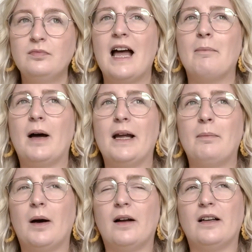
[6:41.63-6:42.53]
My
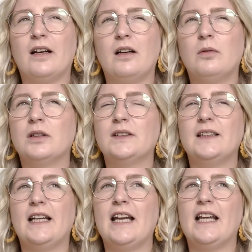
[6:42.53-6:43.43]
partner, what did
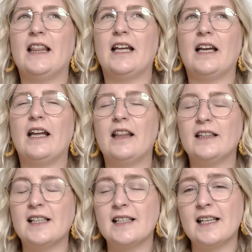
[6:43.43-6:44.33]
he think? He
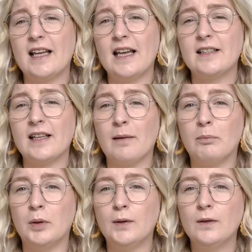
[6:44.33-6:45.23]
thinks it's
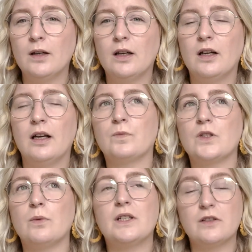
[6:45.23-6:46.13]
Istanbul.
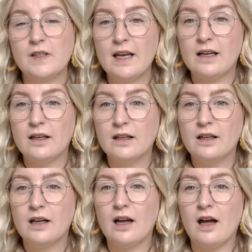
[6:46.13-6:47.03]
So we shall see.
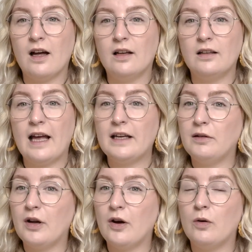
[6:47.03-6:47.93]
I'll let you
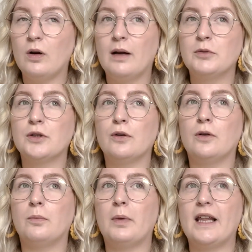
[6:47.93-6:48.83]
know. I'm
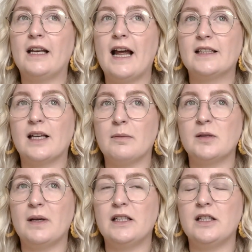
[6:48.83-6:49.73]
sure by the next time I
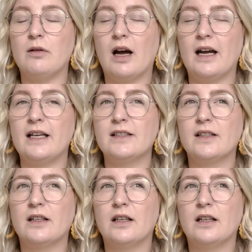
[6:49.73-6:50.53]
speak to you guys,